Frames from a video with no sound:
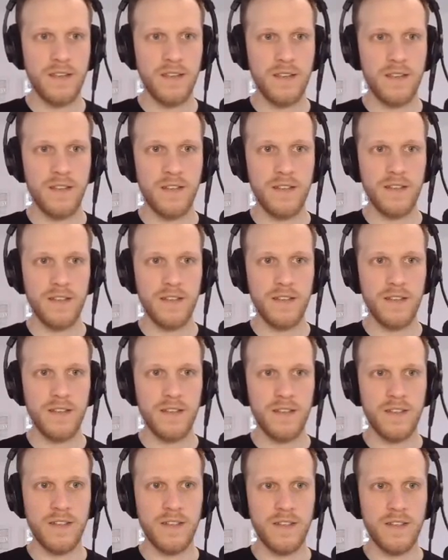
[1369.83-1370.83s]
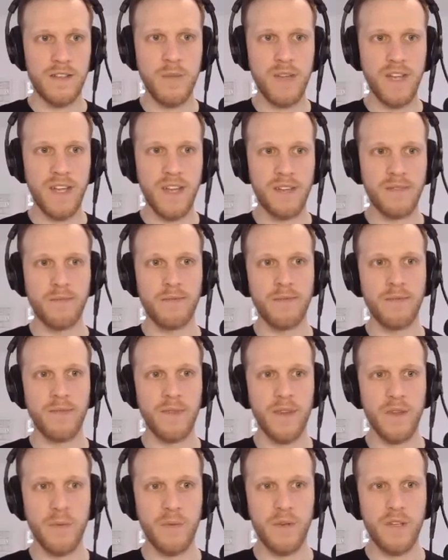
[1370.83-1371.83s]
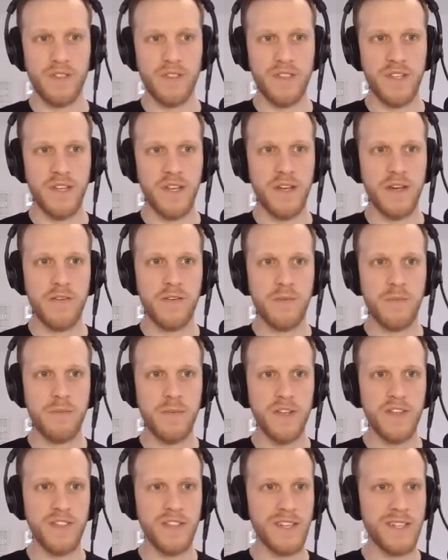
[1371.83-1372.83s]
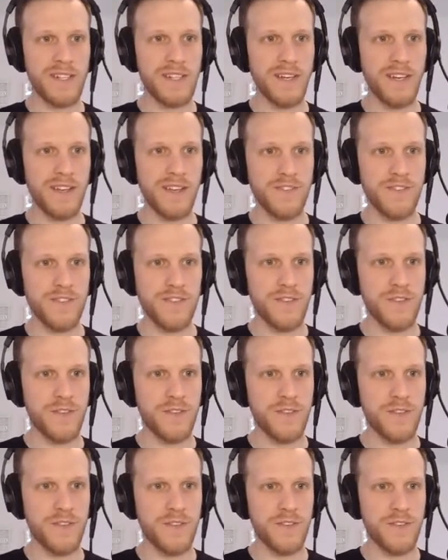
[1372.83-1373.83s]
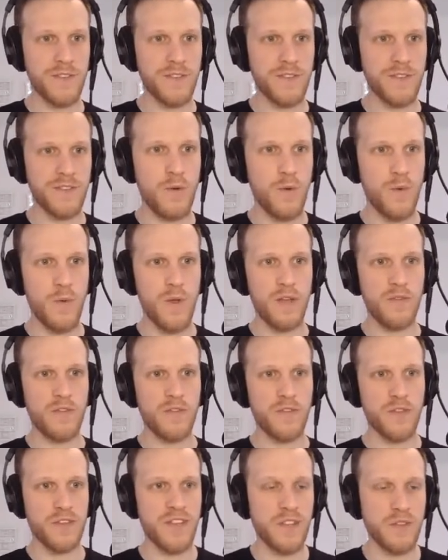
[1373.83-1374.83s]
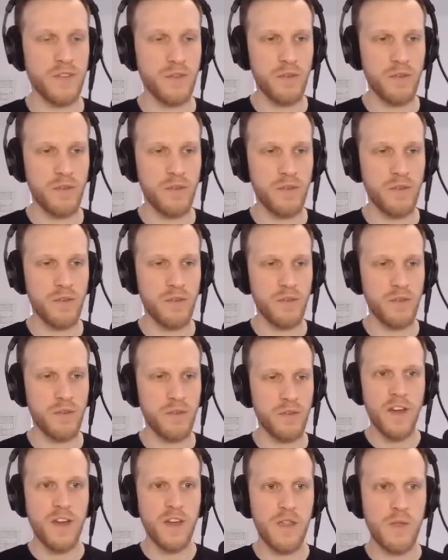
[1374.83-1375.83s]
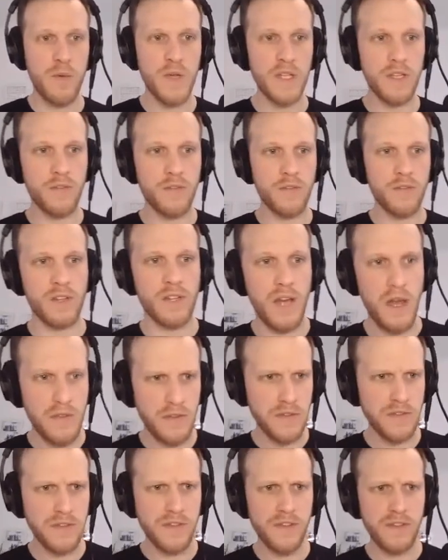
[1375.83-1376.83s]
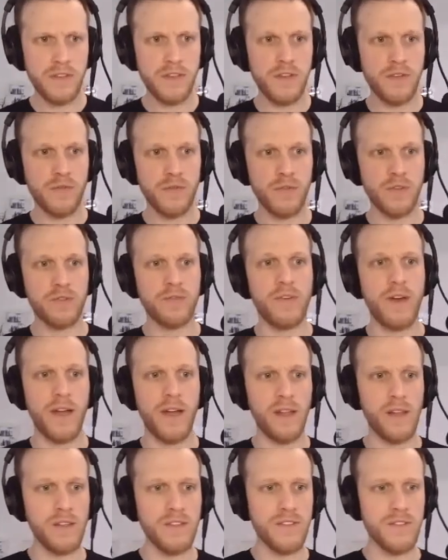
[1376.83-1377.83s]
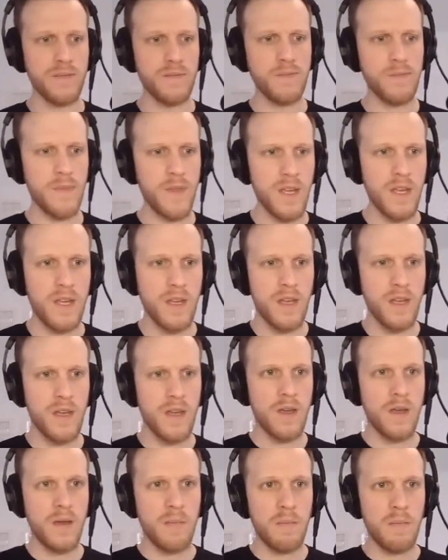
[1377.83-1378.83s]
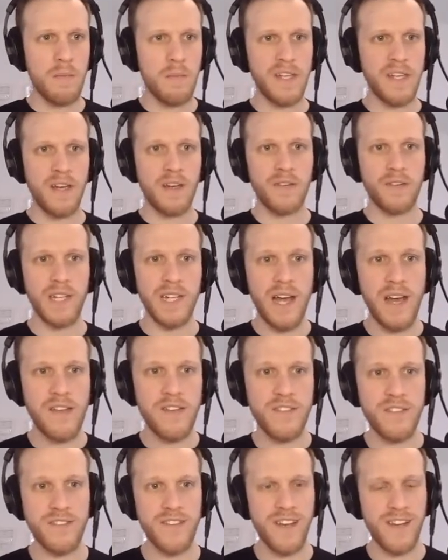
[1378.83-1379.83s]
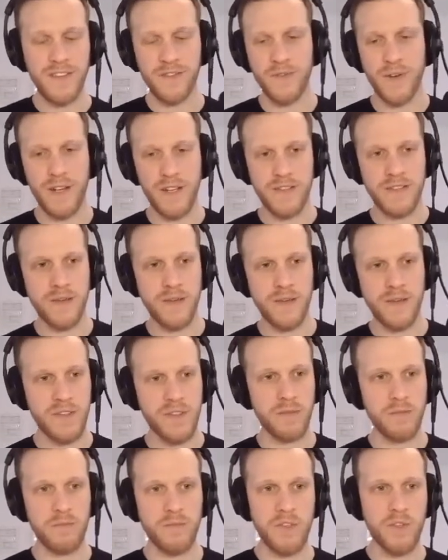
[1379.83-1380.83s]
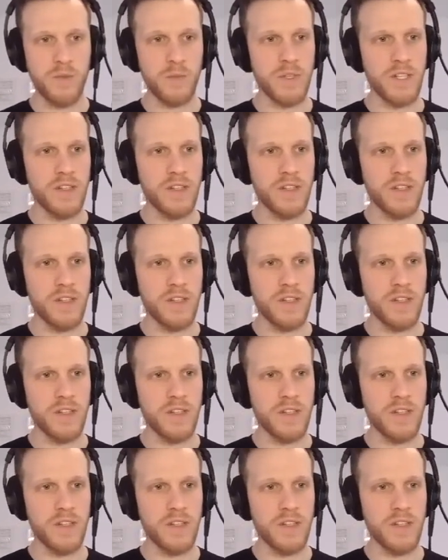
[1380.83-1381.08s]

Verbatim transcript: Let's start from the top again we see here missing licenses. So we have successfully found three different licenses and different files. But yeah, the license text files are missing. So we didn't